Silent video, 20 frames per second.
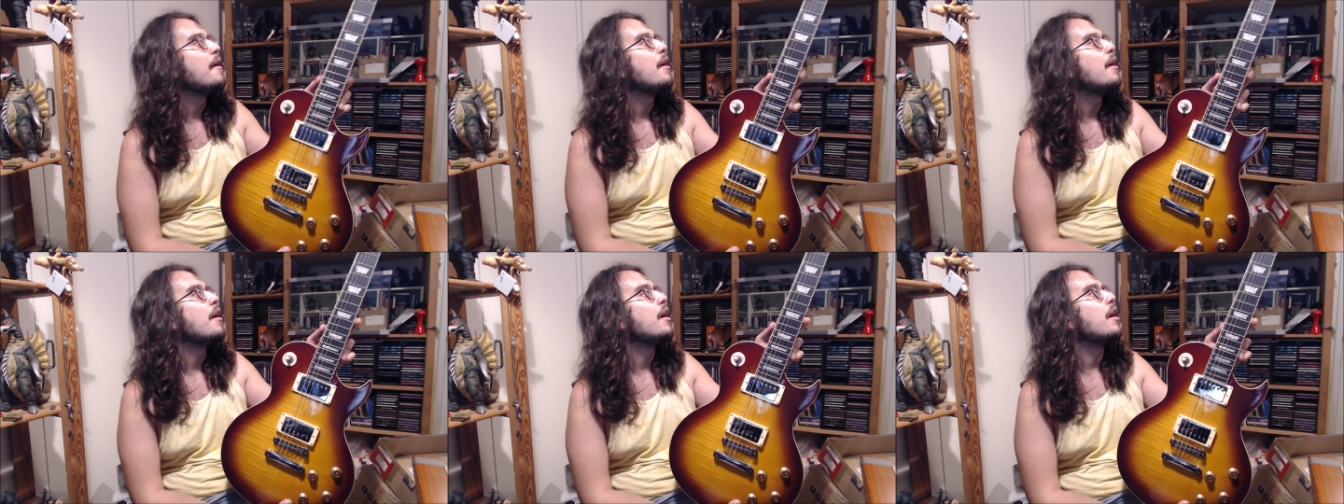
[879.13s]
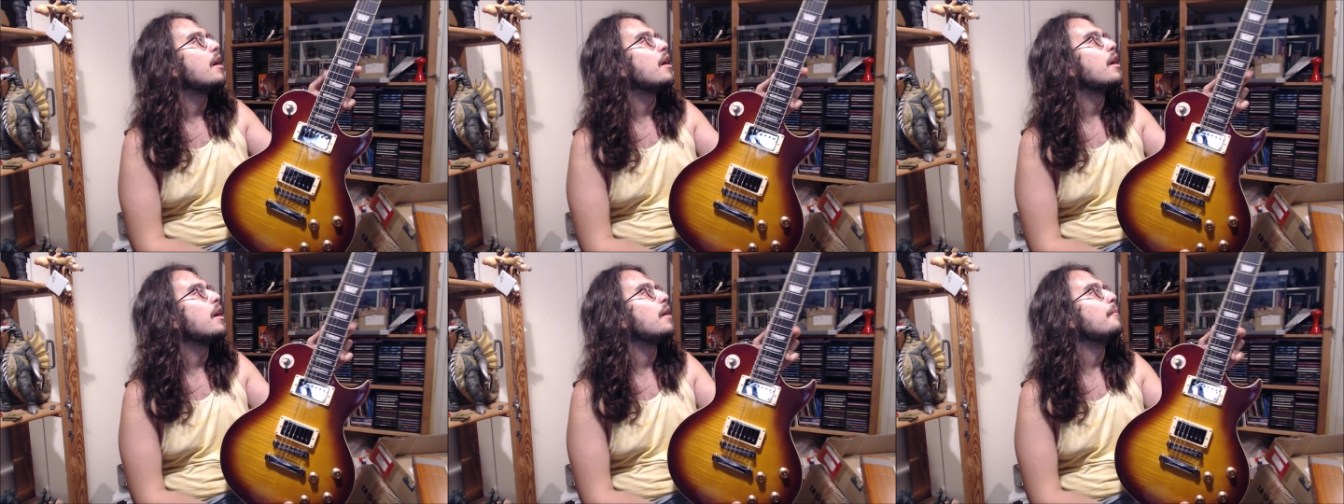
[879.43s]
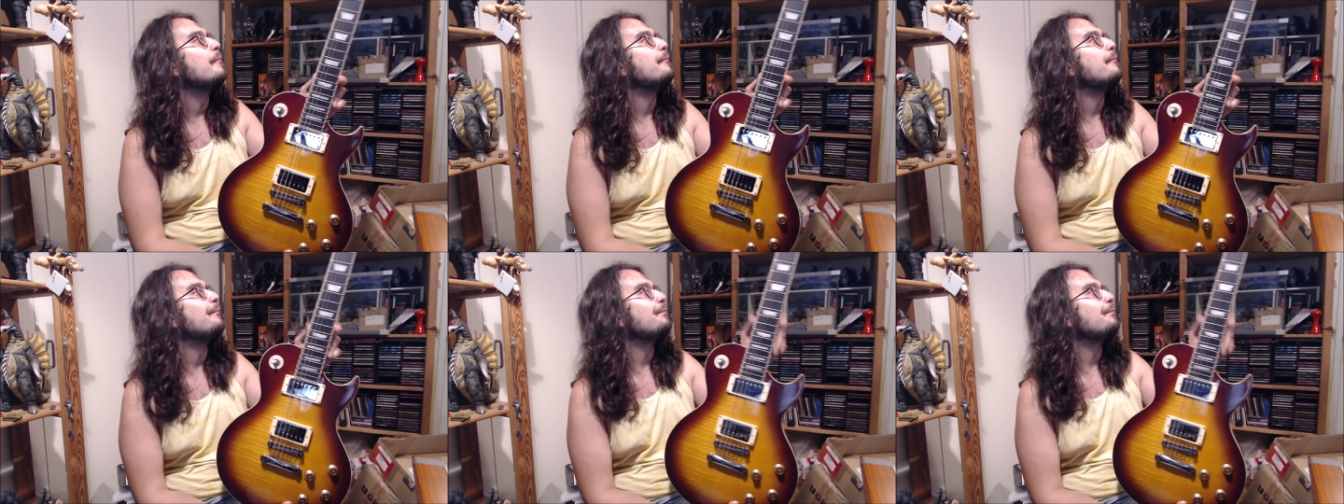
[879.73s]

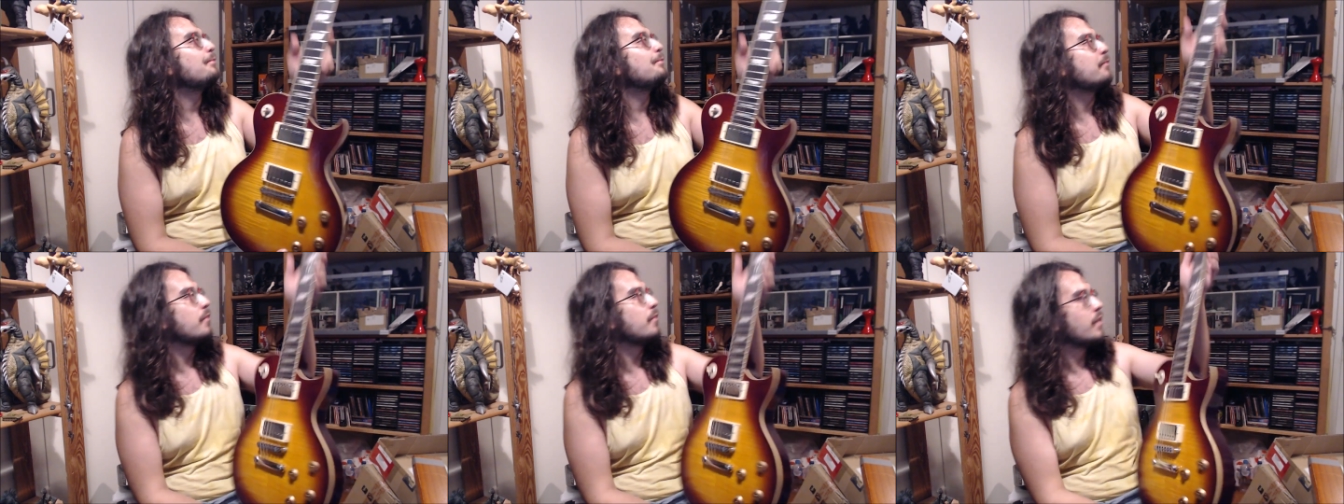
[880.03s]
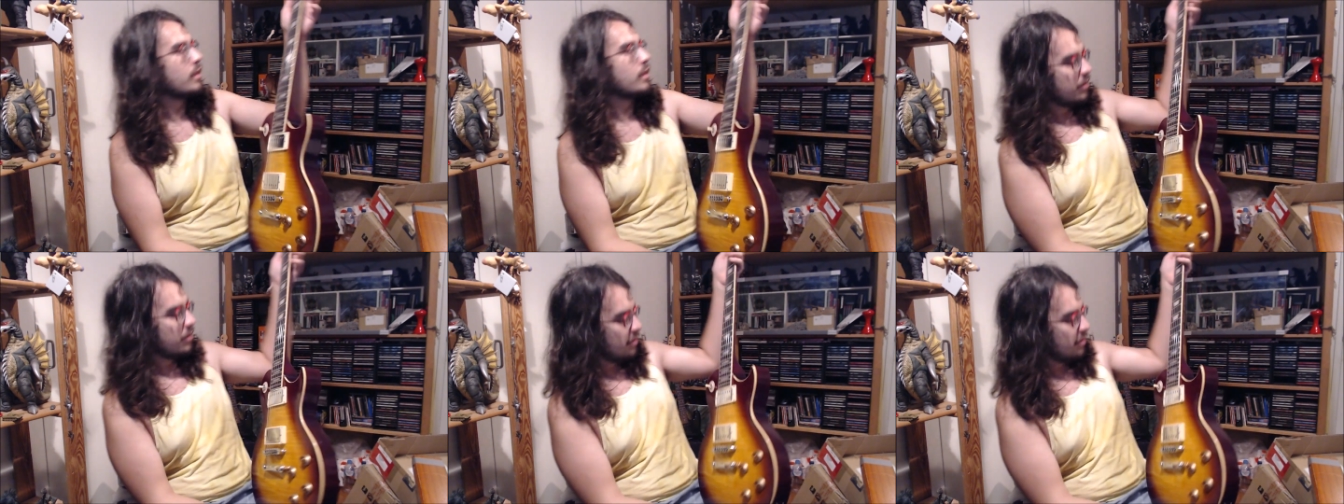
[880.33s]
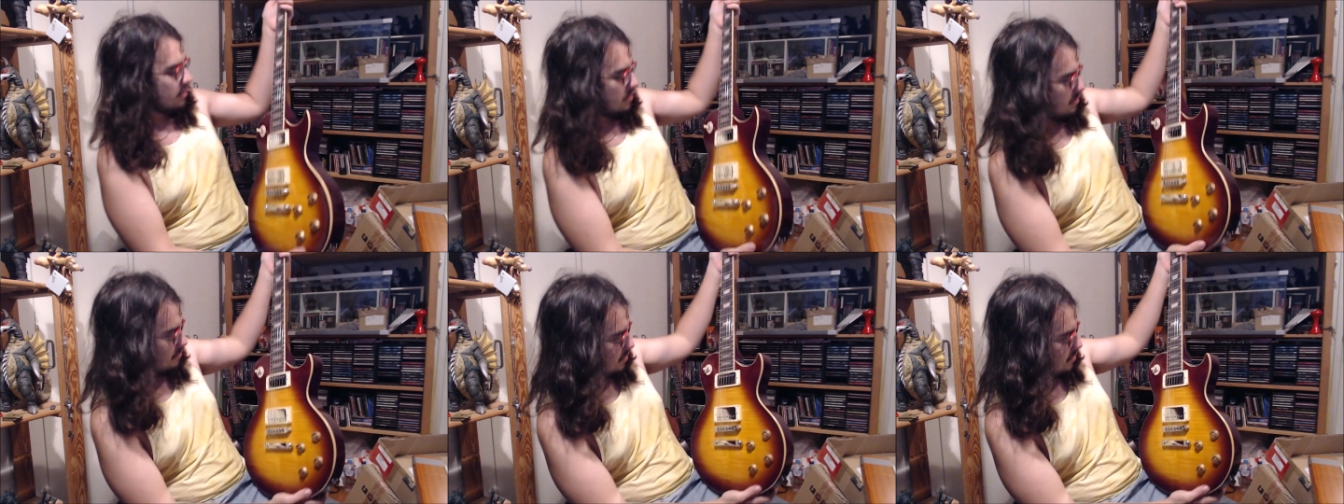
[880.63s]

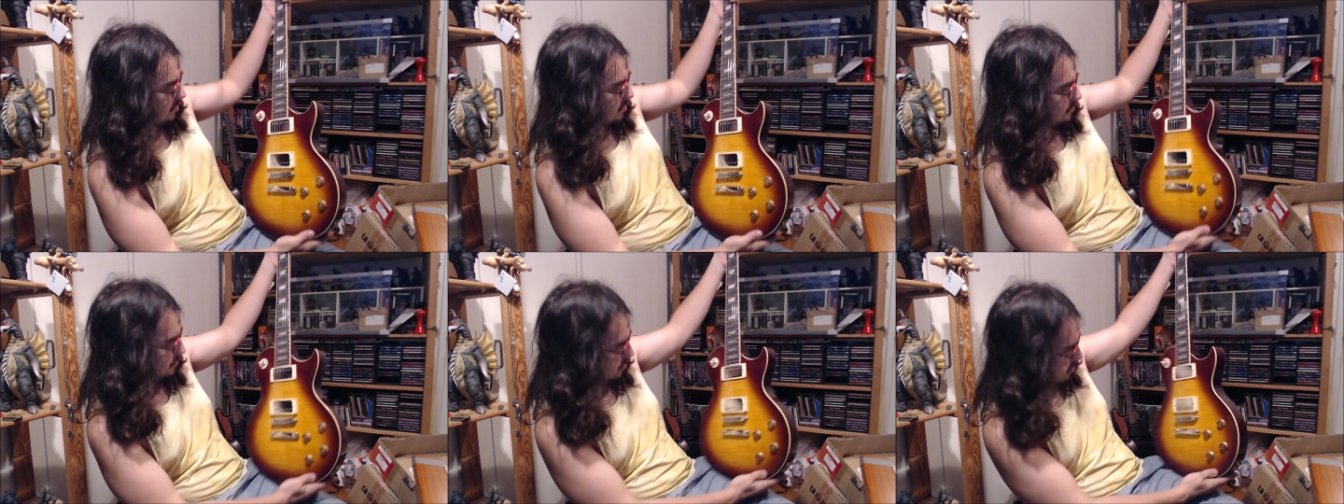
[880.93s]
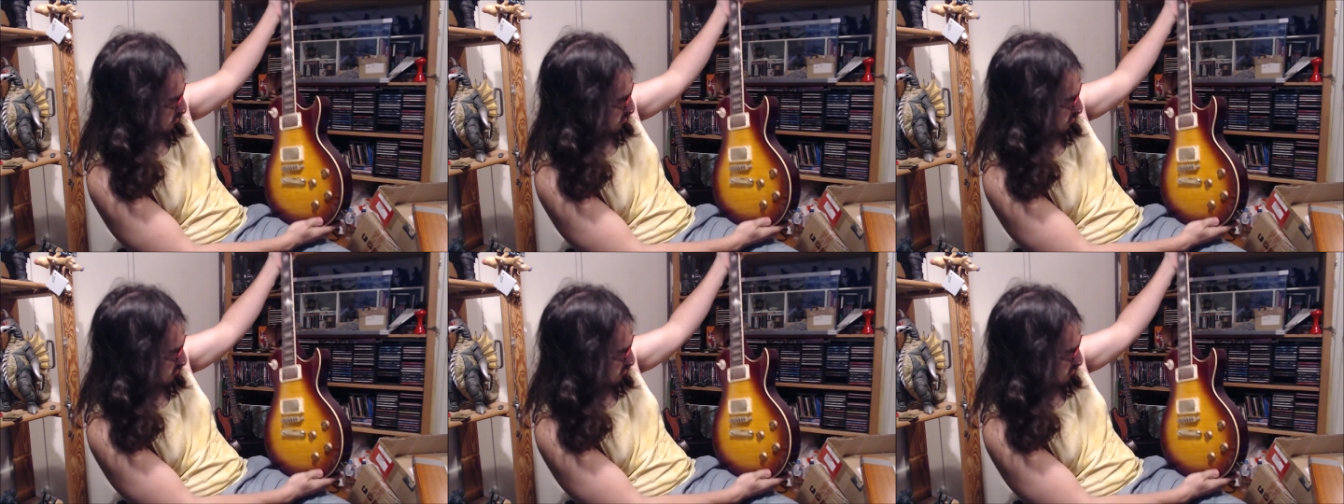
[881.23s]
But overall,